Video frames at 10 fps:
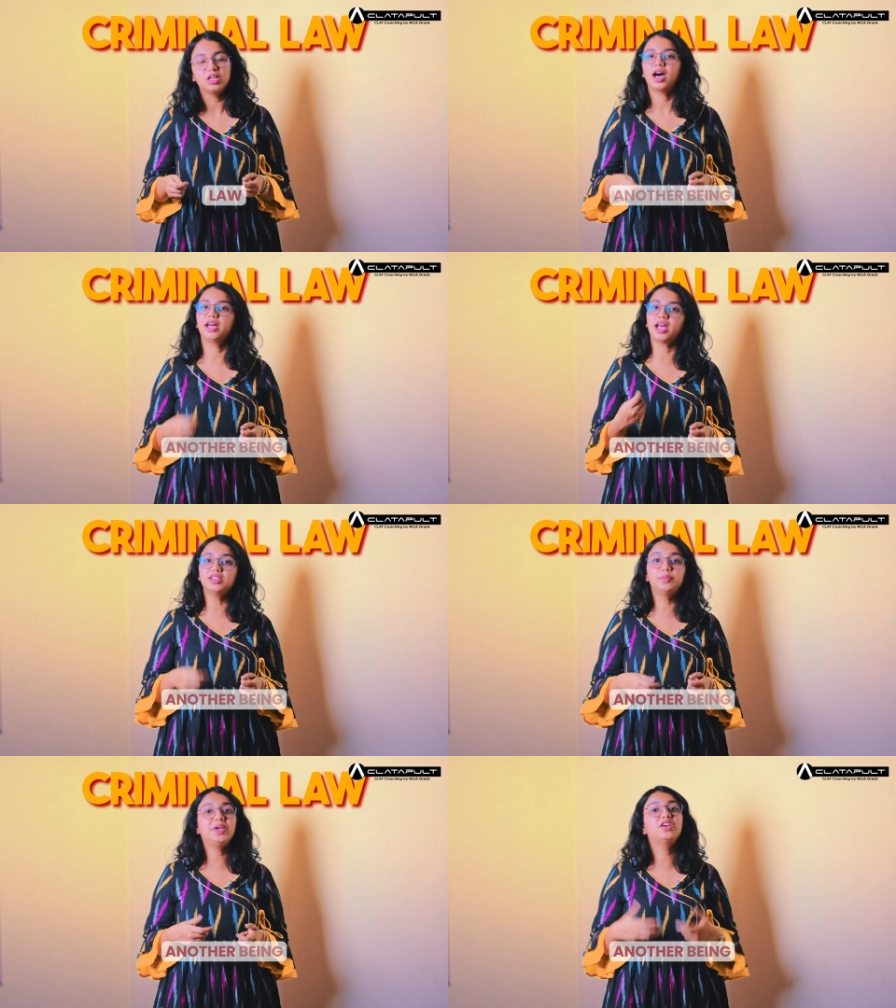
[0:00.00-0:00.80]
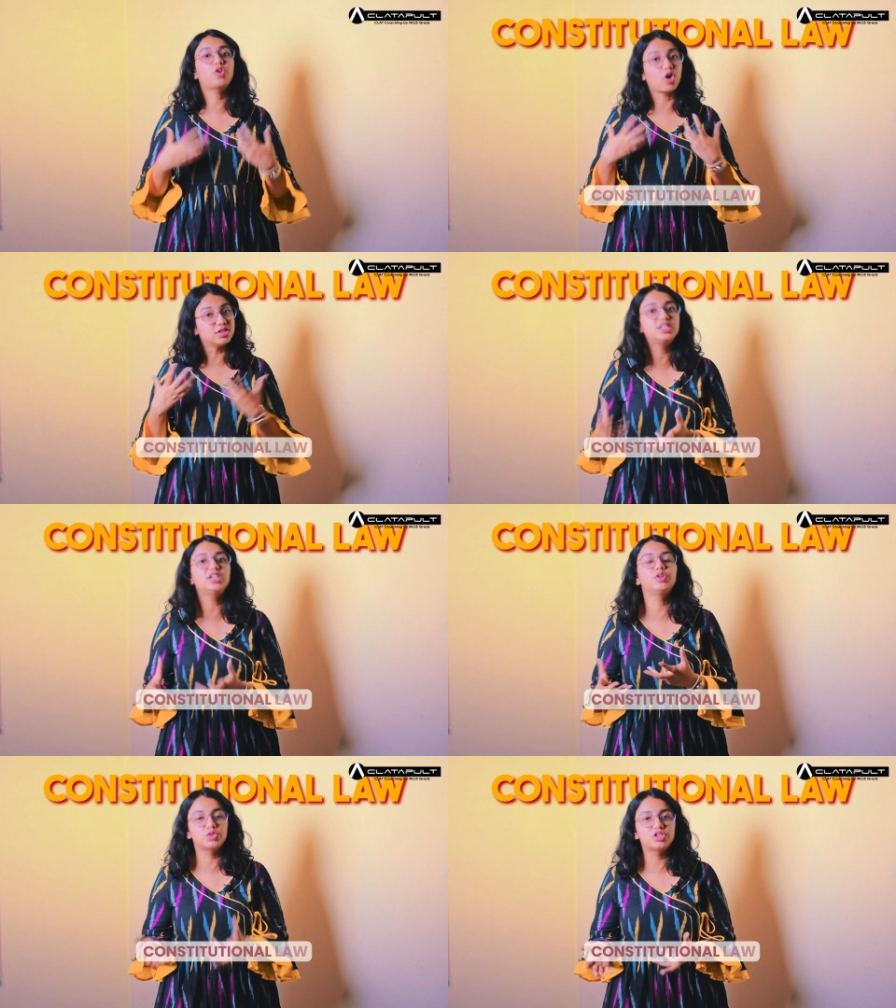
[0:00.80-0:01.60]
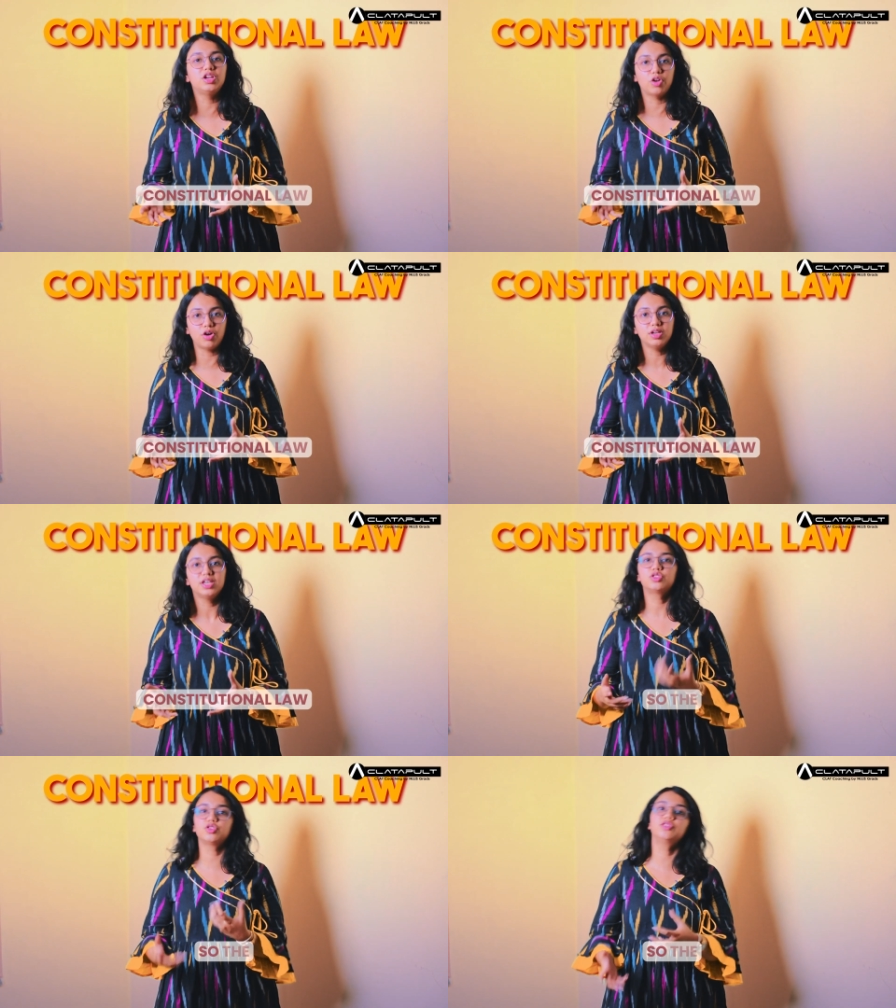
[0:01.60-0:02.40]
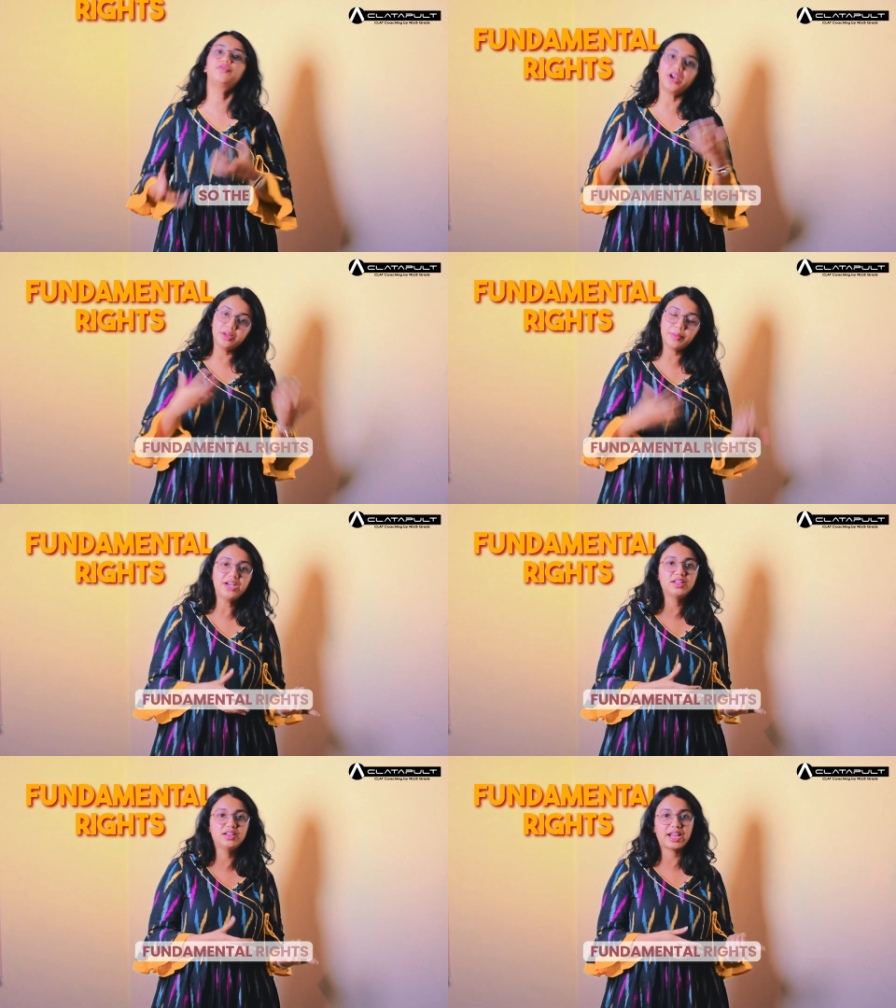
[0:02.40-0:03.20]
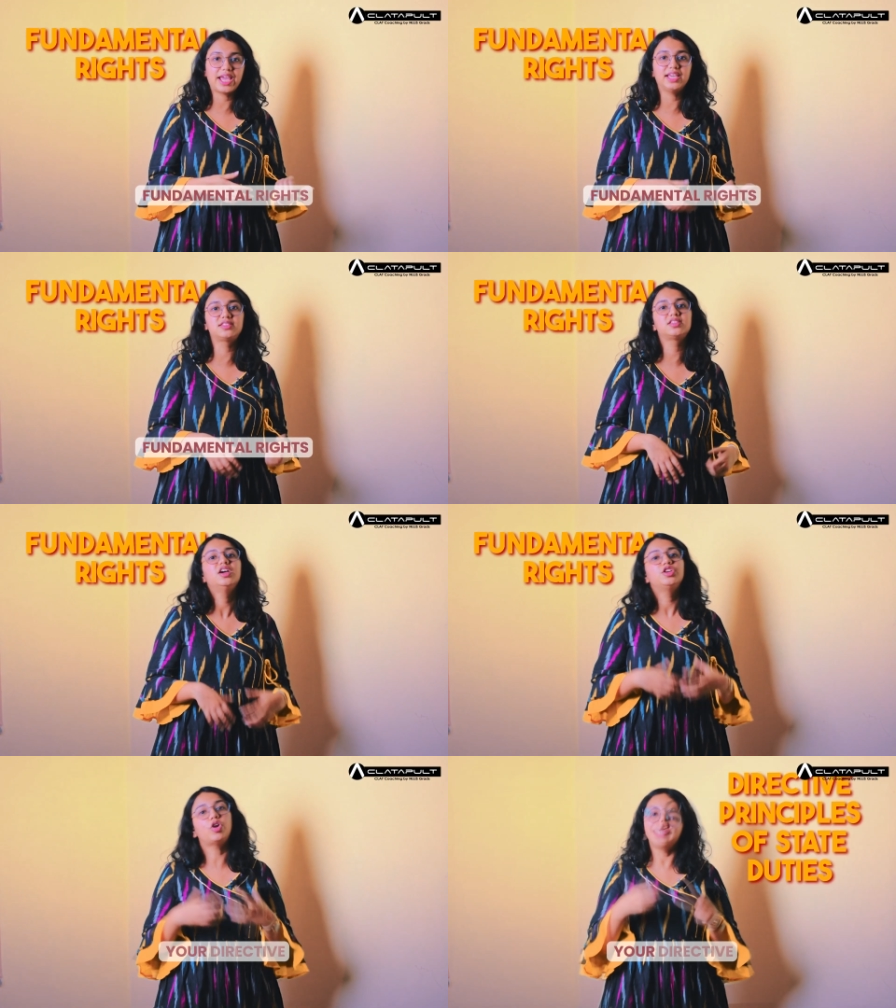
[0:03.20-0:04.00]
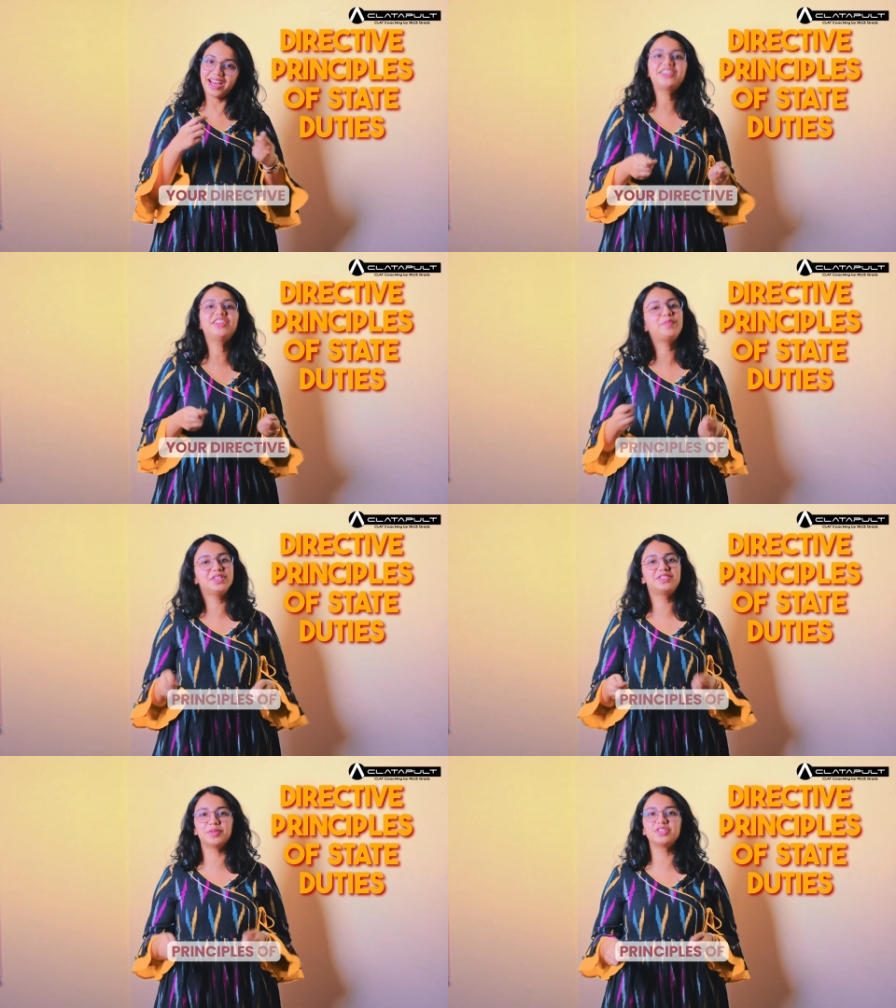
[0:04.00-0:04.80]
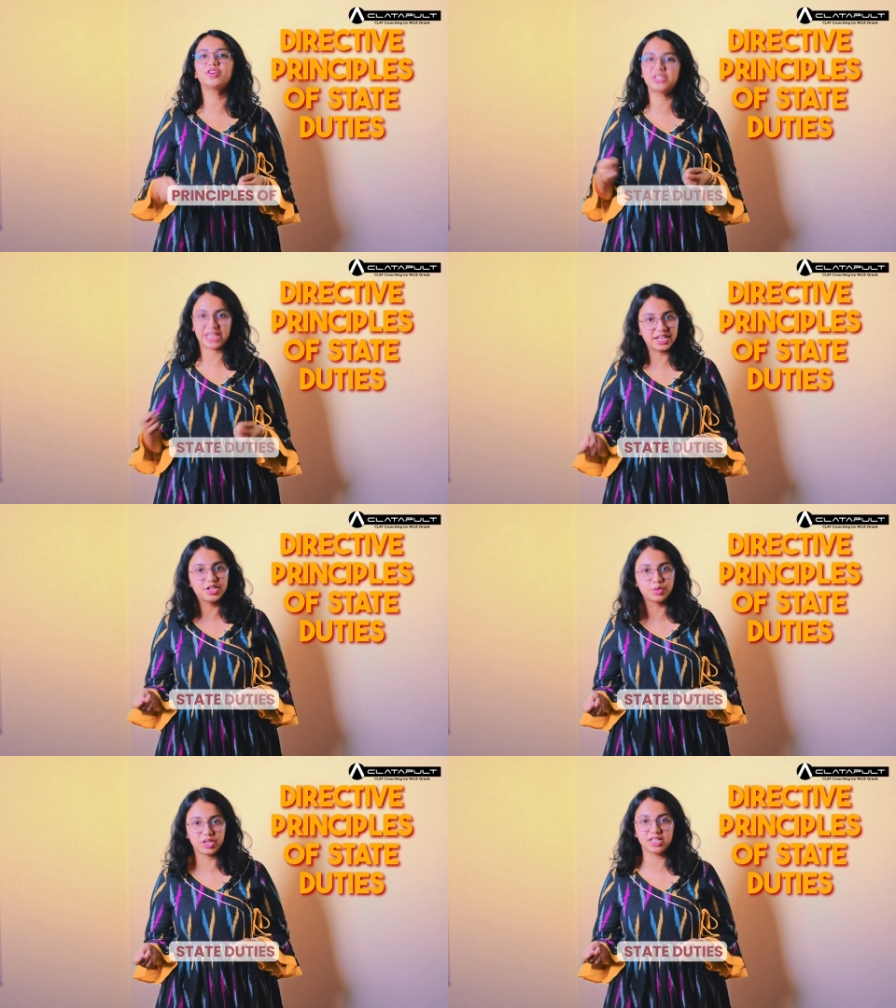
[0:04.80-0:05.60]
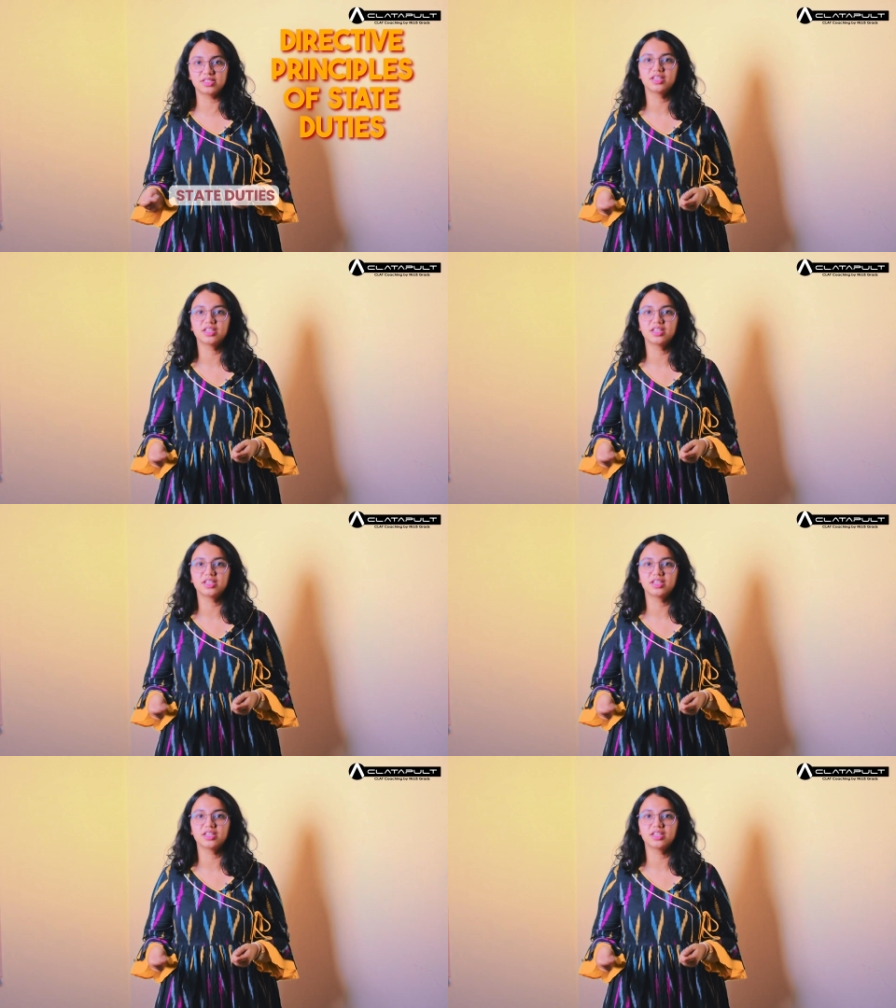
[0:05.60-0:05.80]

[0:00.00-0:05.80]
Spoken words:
another being constitutional law, so the fundamental rights, your directive principles of state duties,